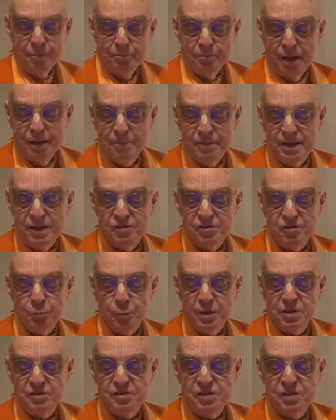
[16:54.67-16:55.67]
by means of
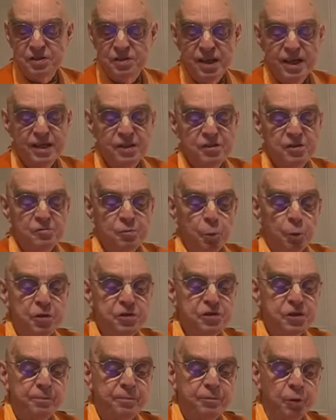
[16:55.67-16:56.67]
which the sages
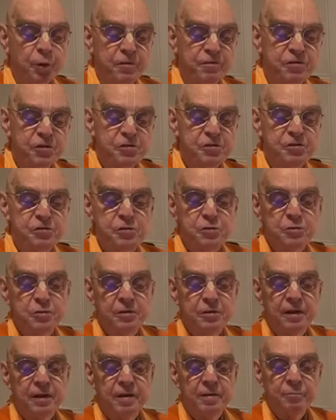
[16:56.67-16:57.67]
worshipped Lord Vishnu
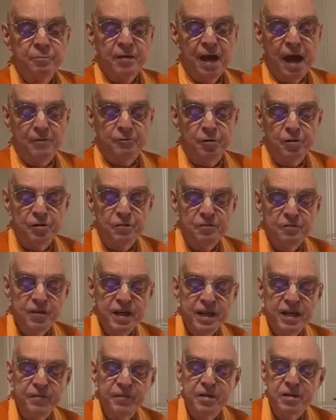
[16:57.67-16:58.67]
after
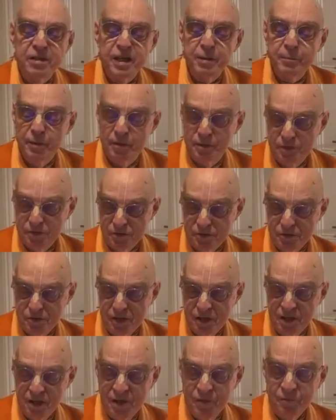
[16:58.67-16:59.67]
defeating the demons
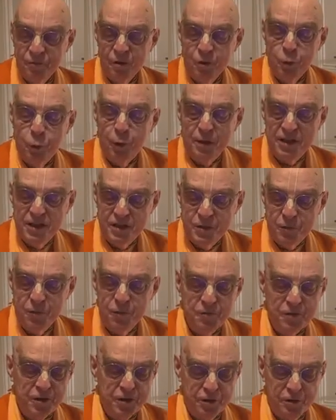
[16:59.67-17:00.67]
who had
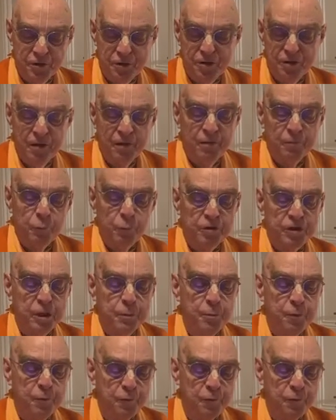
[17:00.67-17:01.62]
interfered with the